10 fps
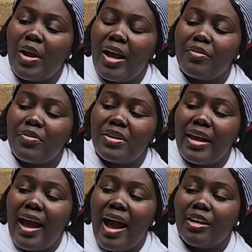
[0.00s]
We have
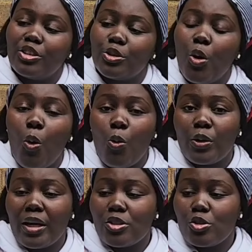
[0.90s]
even a handle
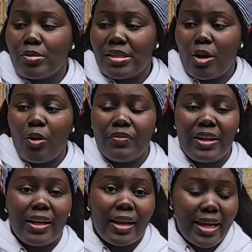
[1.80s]
holder to take
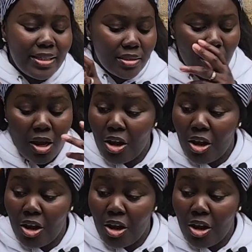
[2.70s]
off the lid.